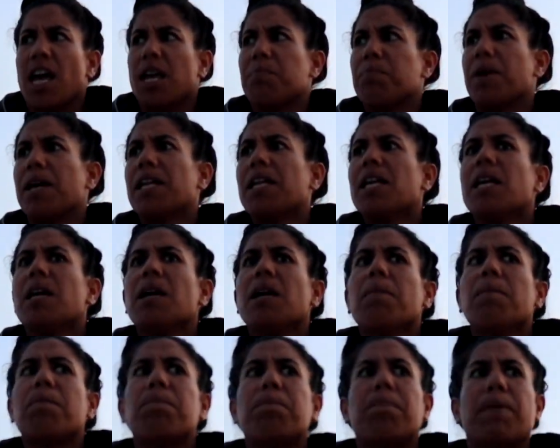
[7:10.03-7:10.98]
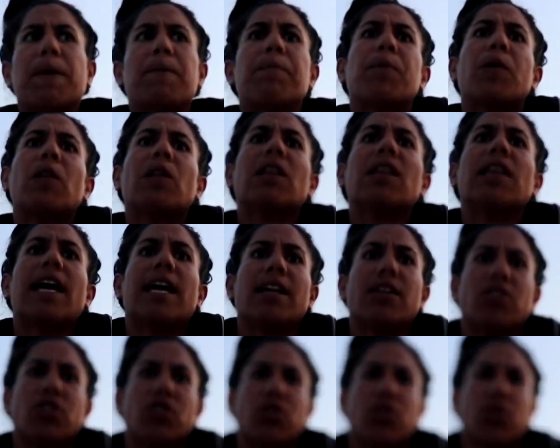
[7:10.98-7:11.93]
many people
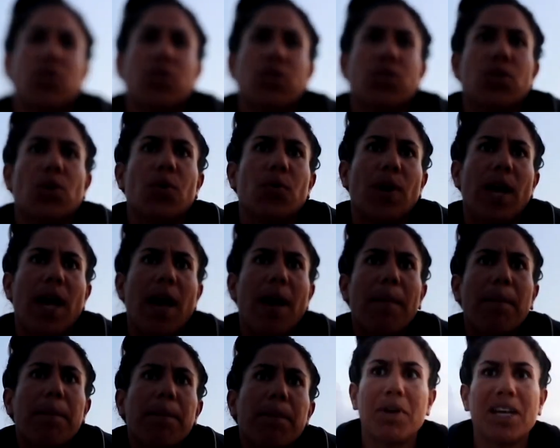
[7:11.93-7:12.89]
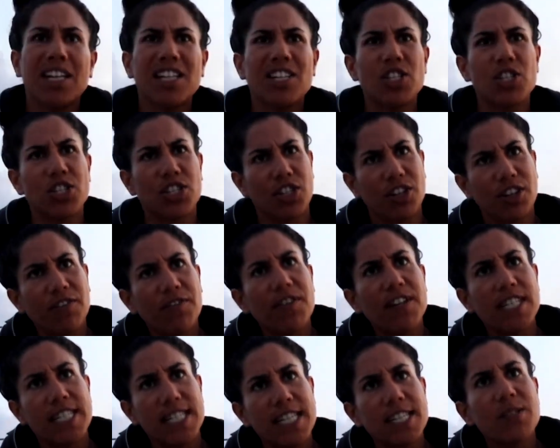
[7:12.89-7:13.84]
like show up, many
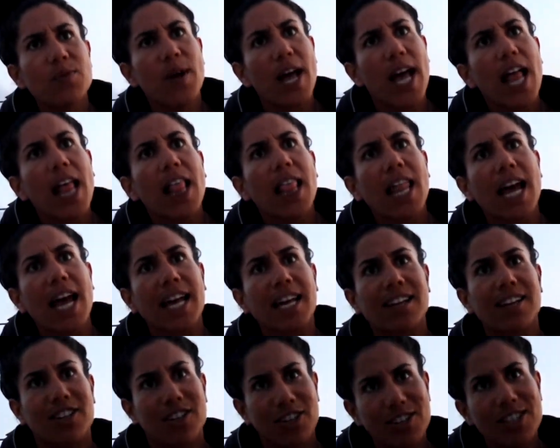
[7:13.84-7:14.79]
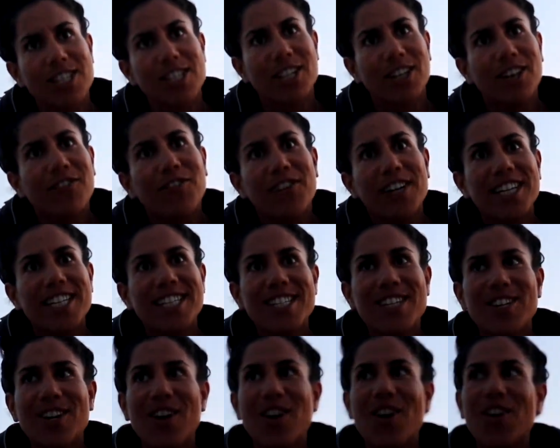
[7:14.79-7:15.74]
surfers as well, like good surfers,
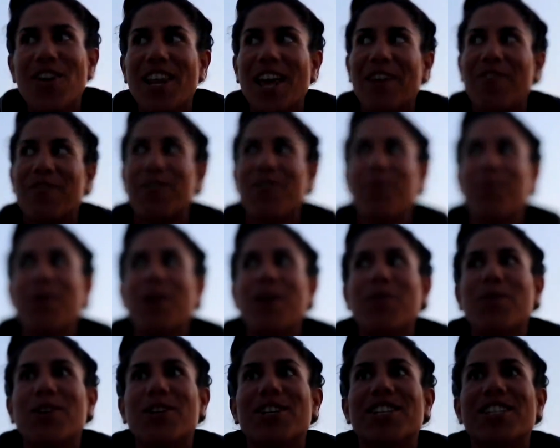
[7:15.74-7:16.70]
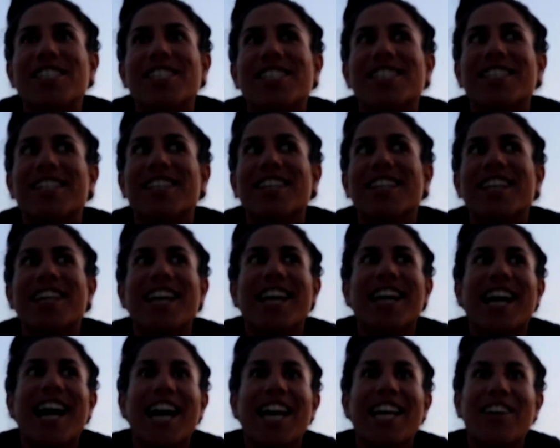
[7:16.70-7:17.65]
you know. Like for me it was
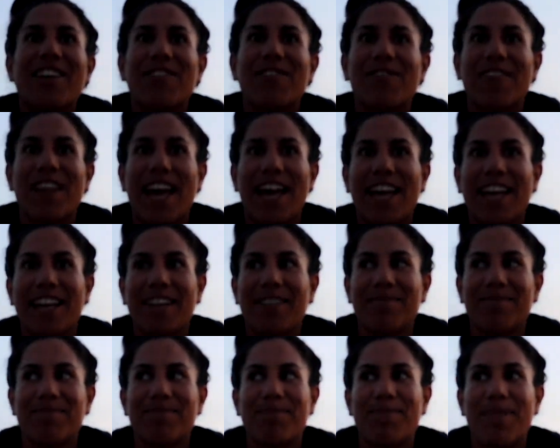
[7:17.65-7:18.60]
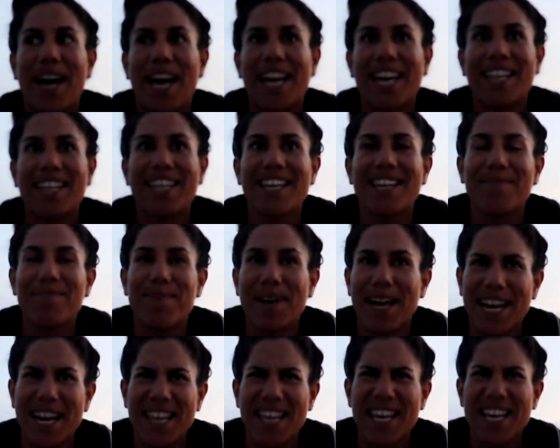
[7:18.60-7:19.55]
kind of like
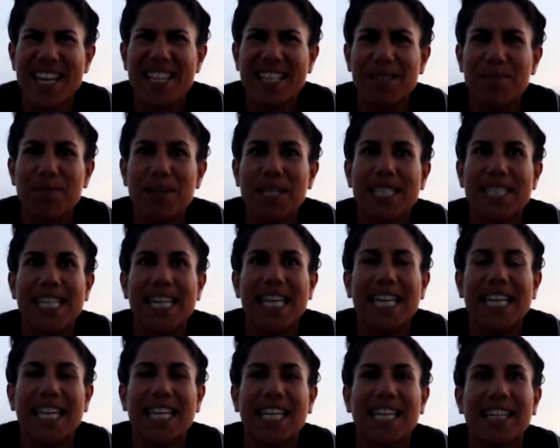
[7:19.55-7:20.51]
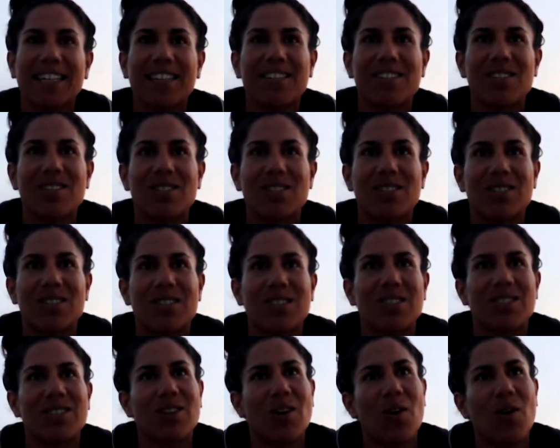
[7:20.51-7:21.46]
paradise meeting
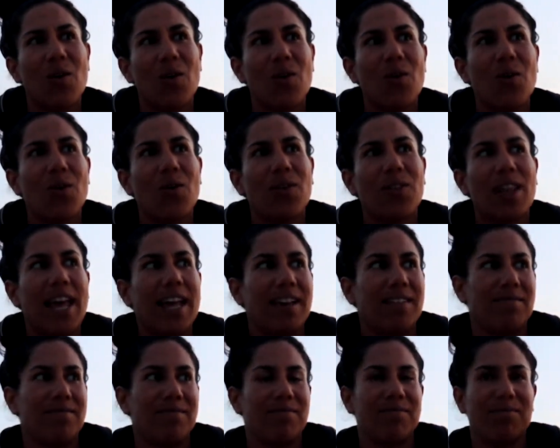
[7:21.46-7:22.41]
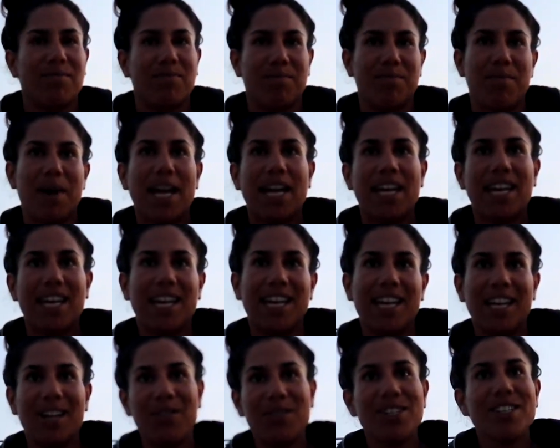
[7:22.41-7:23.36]
so like my
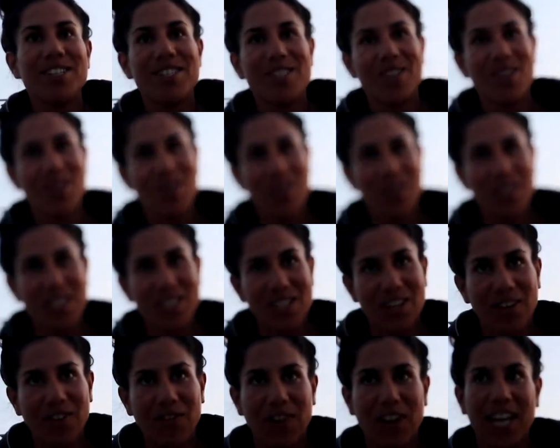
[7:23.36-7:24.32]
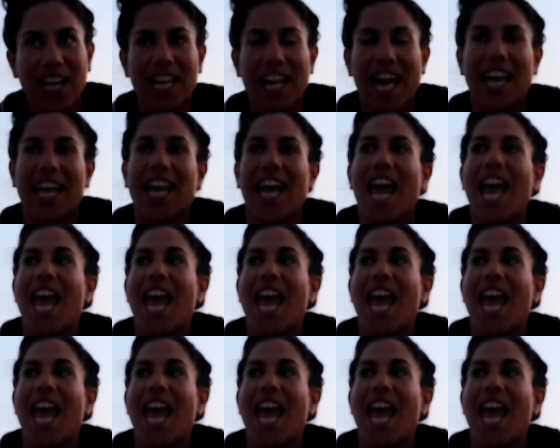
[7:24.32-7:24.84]
heroes, you know, in surfing. Like